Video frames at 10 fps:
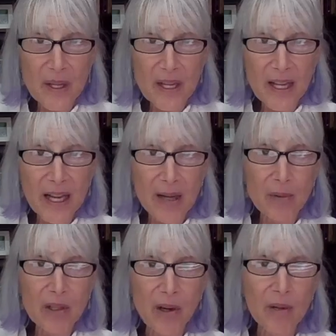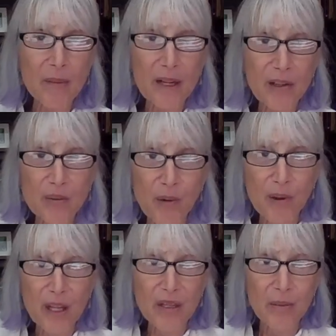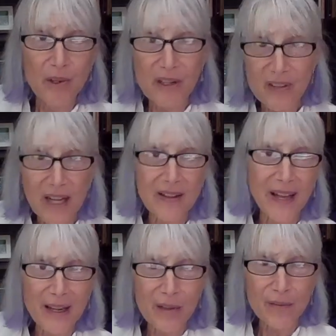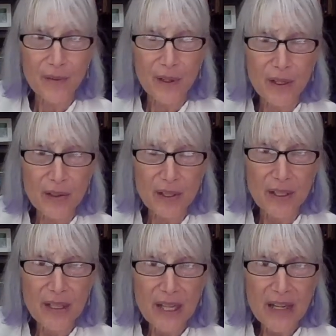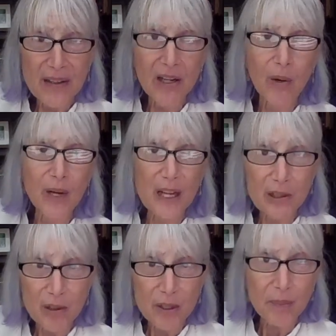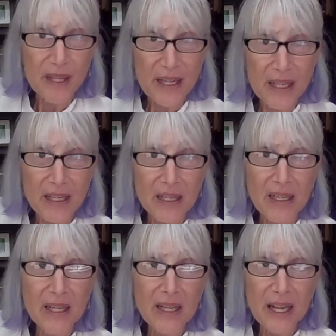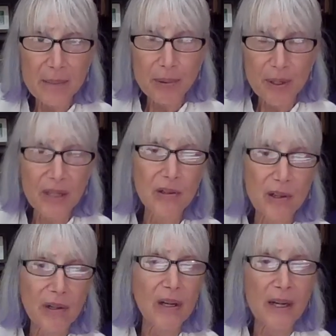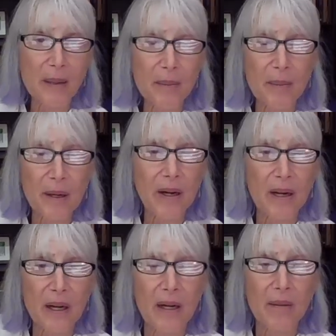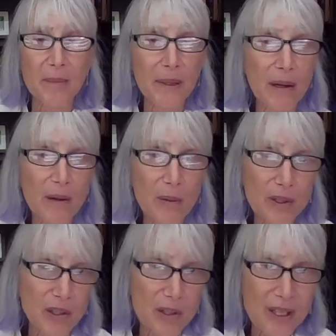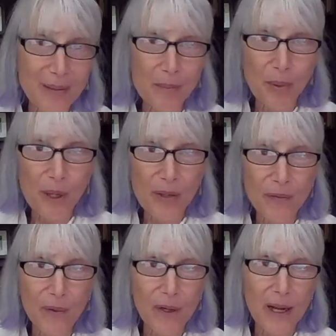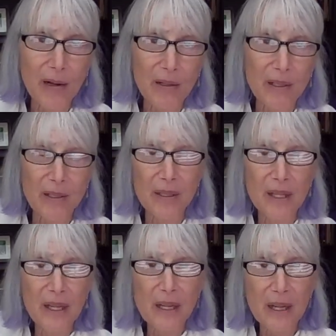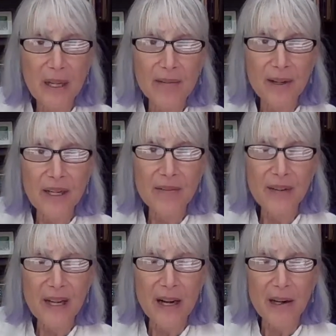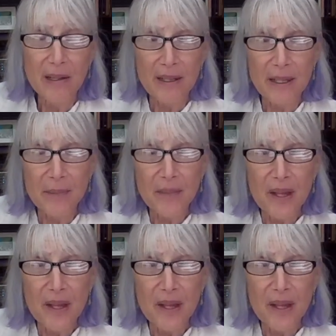And when you go to make your smoothie in the morning, take that out first, and then go ahead and use a banana and put in your milk, which is 7.4 alkaline, very, very alkaline.